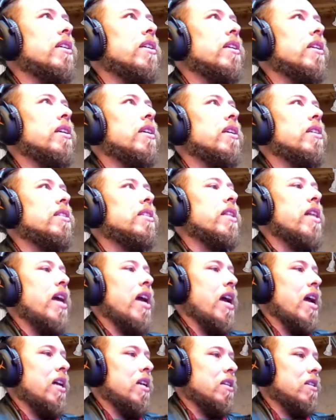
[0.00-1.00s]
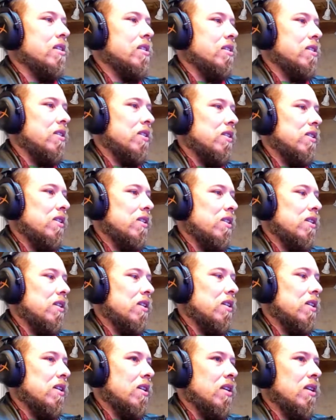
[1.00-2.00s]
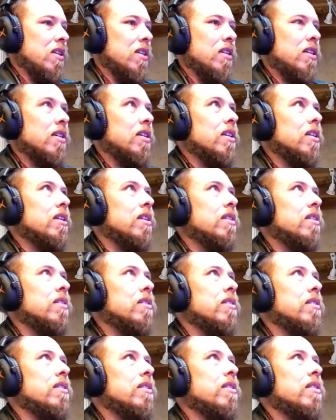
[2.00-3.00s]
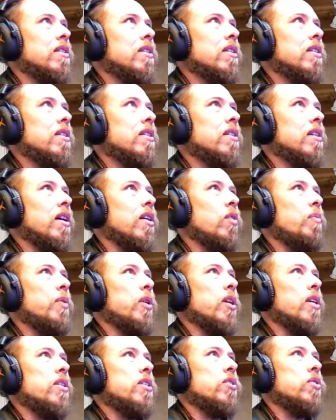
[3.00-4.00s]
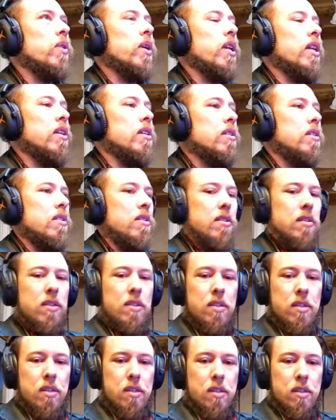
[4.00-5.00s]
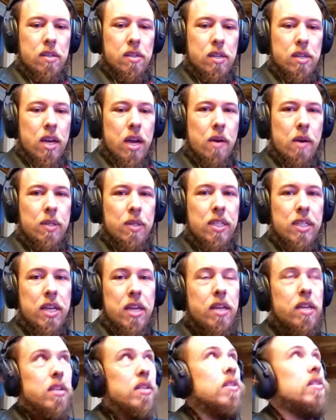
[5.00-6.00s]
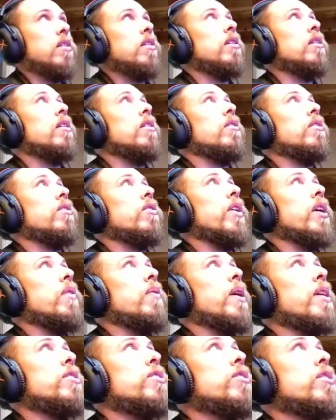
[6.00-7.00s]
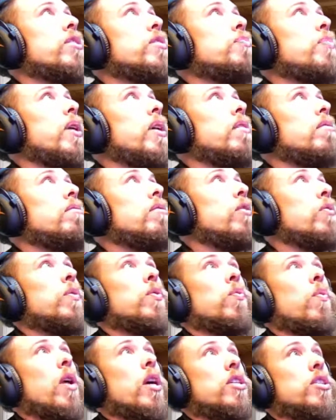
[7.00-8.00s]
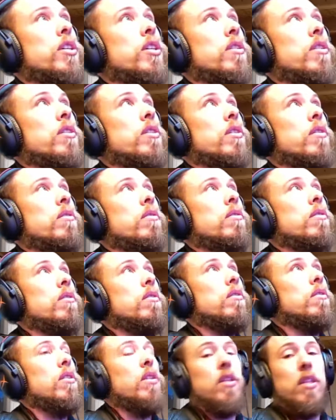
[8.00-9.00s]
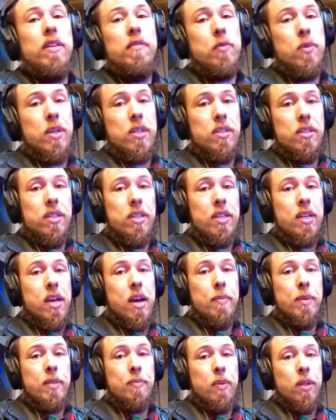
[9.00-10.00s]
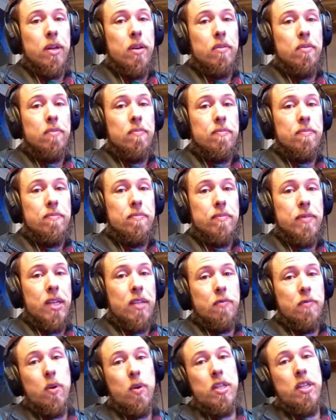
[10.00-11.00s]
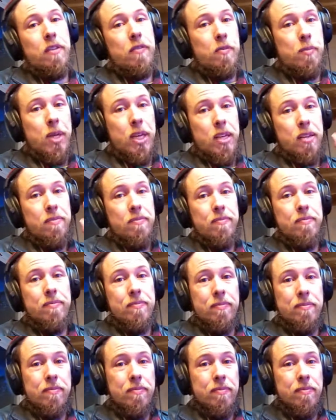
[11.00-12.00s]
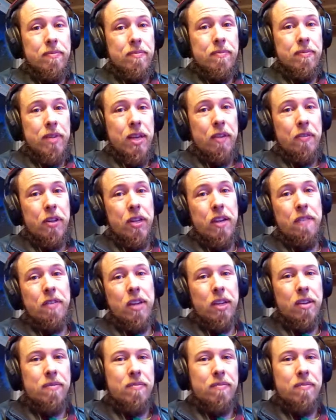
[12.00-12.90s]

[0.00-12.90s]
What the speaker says: is that. And, yeah, I hope you guys enjoyed it. I would say, are there any questions, but no one's watching, so you can leave questions in the comments below. Thanks for watching, everybody. Have a good evening.